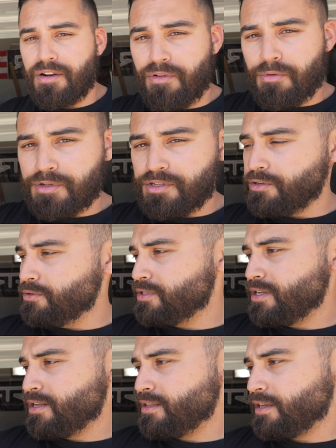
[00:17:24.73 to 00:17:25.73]
I've always
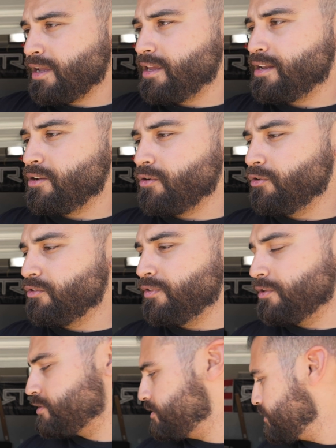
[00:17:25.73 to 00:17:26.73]
used the K&N oil
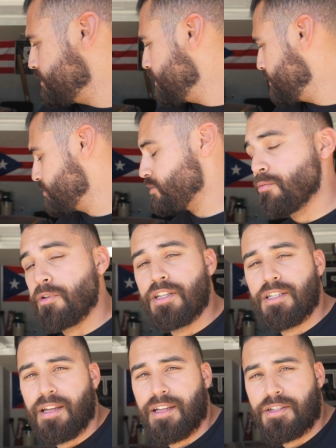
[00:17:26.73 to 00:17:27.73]
filters. Super
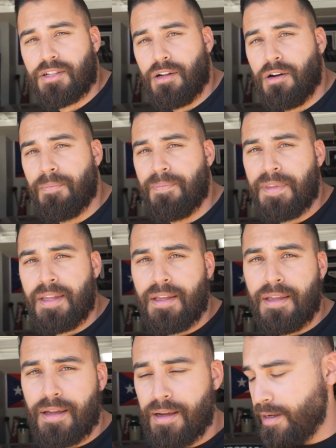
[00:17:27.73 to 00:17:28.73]
easy to install.
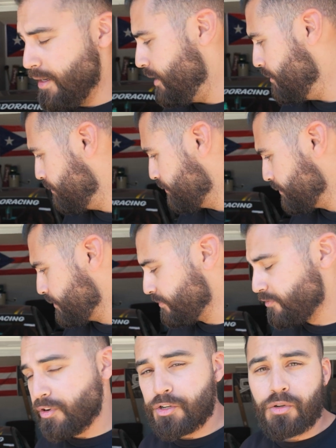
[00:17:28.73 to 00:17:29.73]

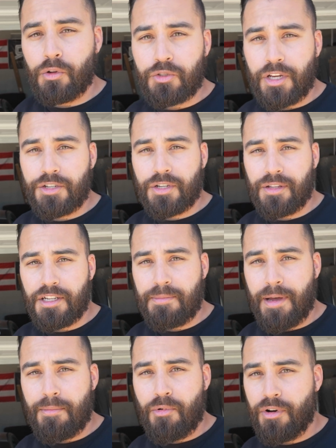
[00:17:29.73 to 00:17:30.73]
Fresh oil change on this
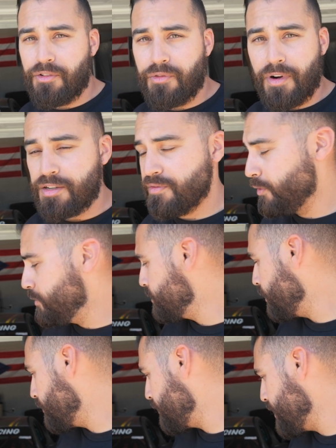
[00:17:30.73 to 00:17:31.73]
bad boy, fresh fluids
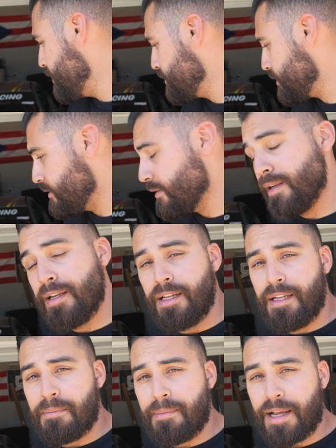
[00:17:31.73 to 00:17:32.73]
all around, and
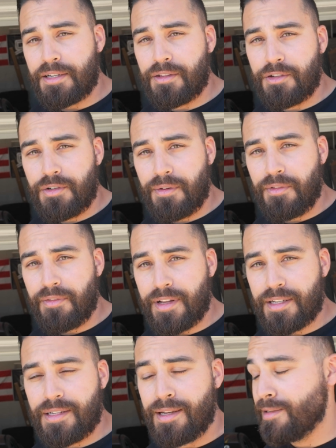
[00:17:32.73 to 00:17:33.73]
back to the drift
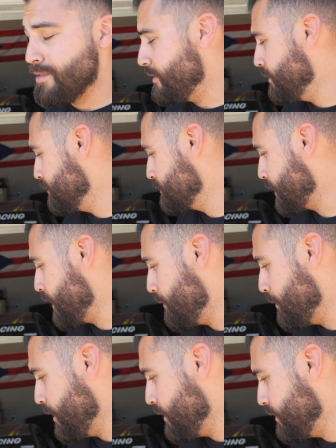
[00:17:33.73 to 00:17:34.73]
events. So
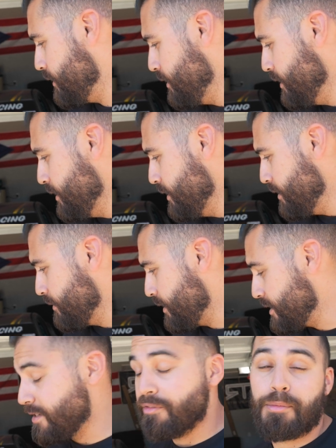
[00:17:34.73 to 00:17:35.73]
can't wait.
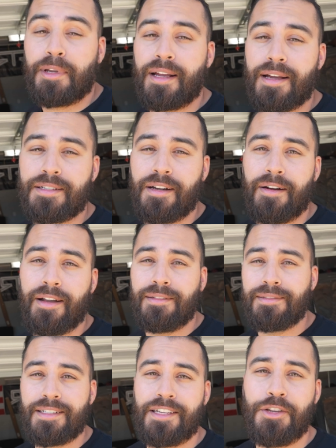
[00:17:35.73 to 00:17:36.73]
That's it for me, guys. All right,
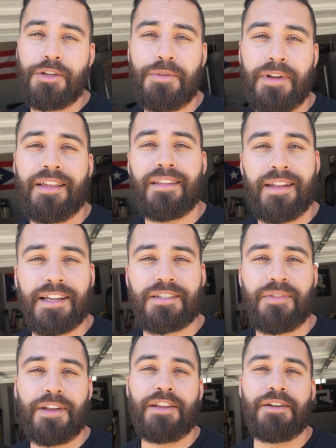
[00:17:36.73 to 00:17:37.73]
see you in the
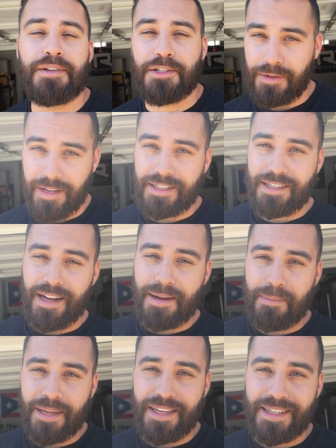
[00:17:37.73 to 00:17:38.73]
next video. Until next
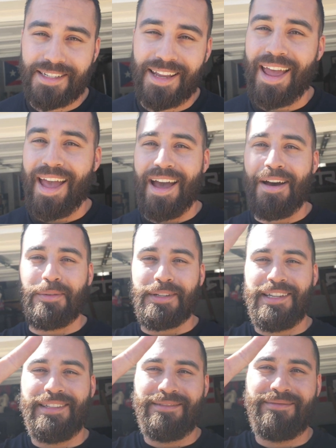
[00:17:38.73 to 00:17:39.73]
time, peace
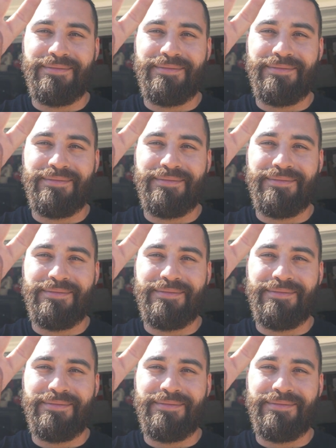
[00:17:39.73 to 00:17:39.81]
out.